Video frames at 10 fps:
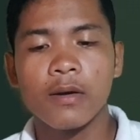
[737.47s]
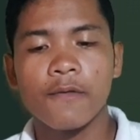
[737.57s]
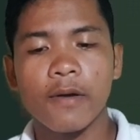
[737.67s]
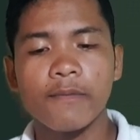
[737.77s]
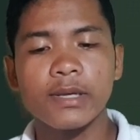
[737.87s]

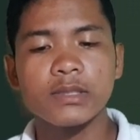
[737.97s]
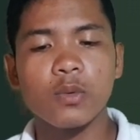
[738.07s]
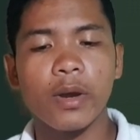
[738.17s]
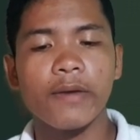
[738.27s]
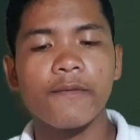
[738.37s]
From this
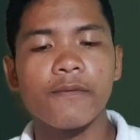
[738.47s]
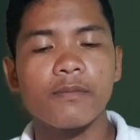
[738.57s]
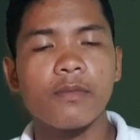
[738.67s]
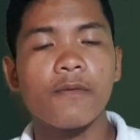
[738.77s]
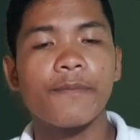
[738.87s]
wave,
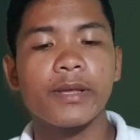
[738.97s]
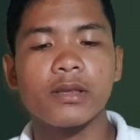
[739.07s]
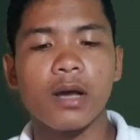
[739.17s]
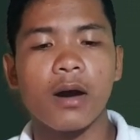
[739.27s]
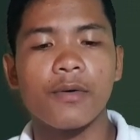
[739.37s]

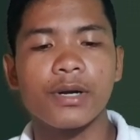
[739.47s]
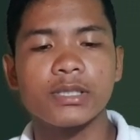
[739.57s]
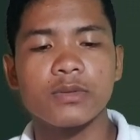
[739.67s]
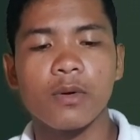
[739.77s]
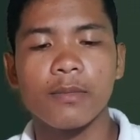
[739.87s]
movement
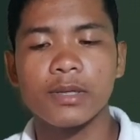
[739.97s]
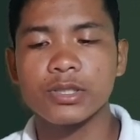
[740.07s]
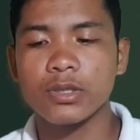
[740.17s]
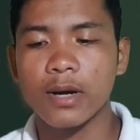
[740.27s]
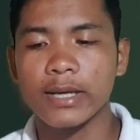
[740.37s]
towards
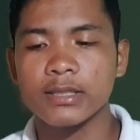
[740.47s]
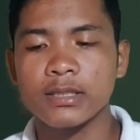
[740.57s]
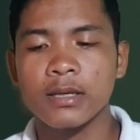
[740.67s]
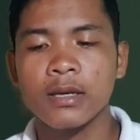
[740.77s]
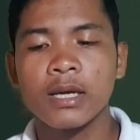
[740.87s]
women's
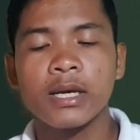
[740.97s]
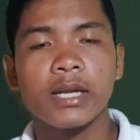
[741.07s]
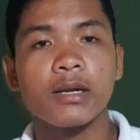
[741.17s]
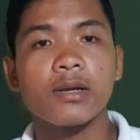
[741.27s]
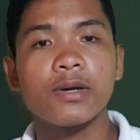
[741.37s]
rights,
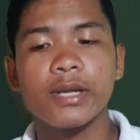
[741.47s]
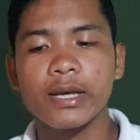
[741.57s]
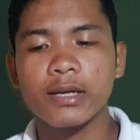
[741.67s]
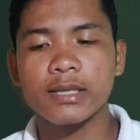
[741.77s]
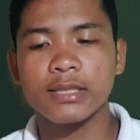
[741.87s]

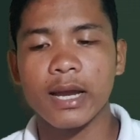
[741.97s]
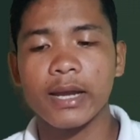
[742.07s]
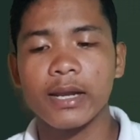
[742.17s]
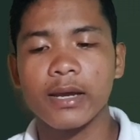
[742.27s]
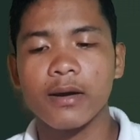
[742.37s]
including the
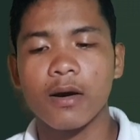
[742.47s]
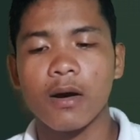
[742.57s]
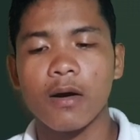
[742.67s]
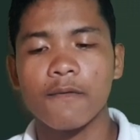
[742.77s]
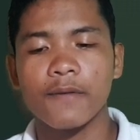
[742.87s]
signing
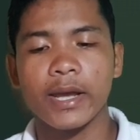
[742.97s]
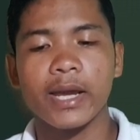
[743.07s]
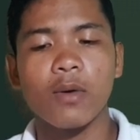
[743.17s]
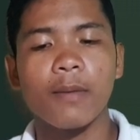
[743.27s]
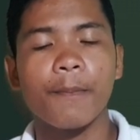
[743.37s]
of the
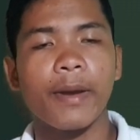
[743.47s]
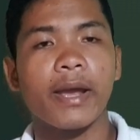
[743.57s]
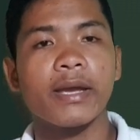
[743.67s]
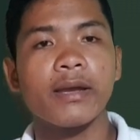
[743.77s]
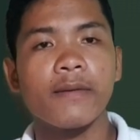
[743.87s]
Equal
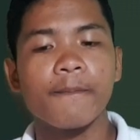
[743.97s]
Pay